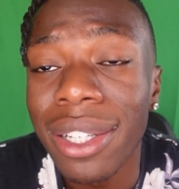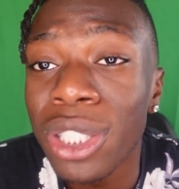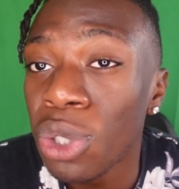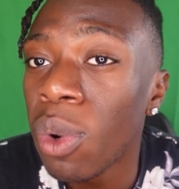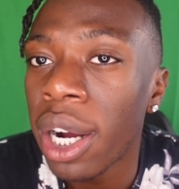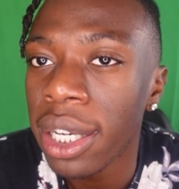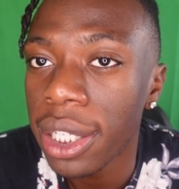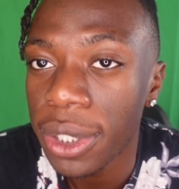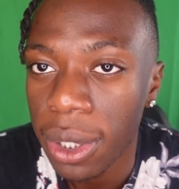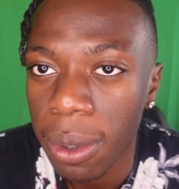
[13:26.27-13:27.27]
you are in
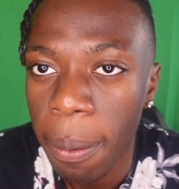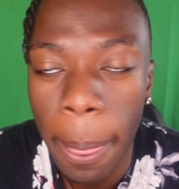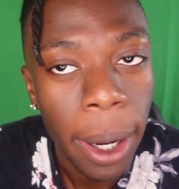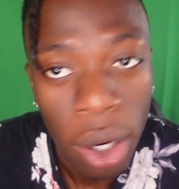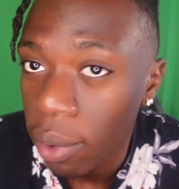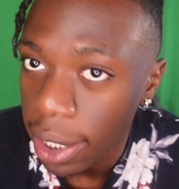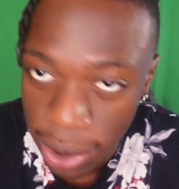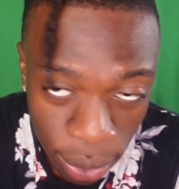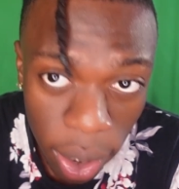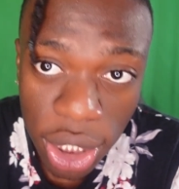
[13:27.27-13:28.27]
control
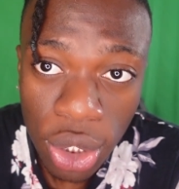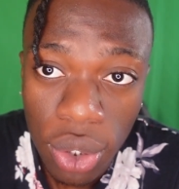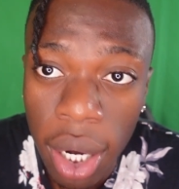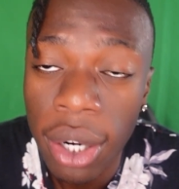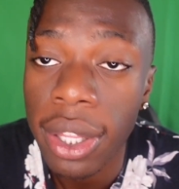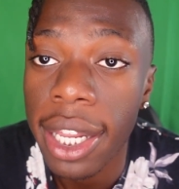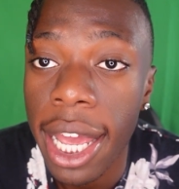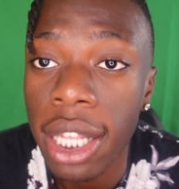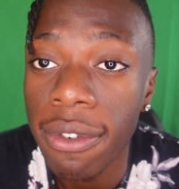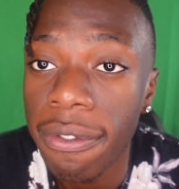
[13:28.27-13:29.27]
always. You are stronger than
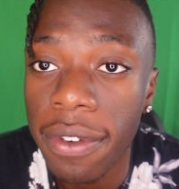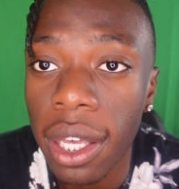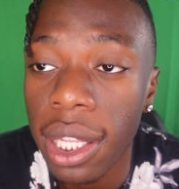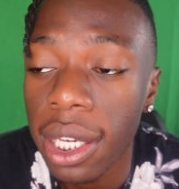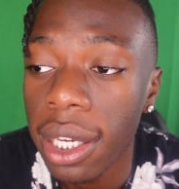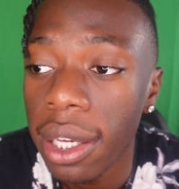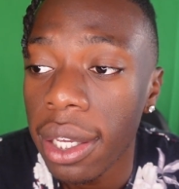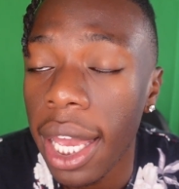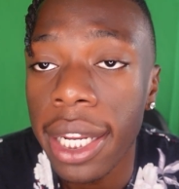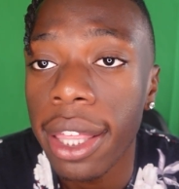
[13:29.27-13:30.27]
any feeling,
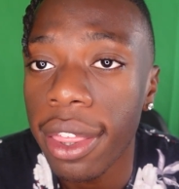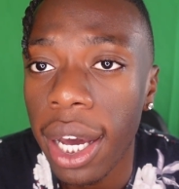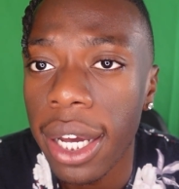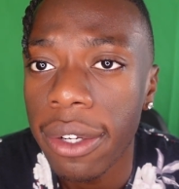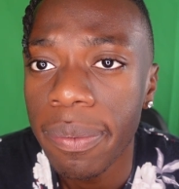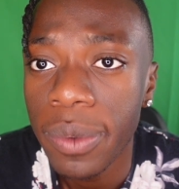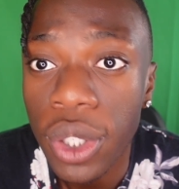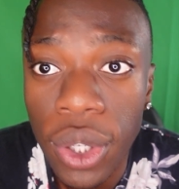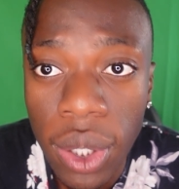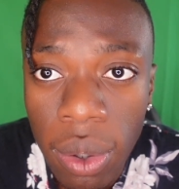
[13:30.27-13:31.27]
any thought.
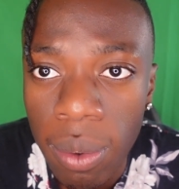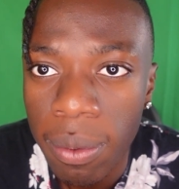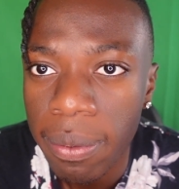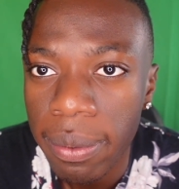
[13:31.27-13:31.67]
You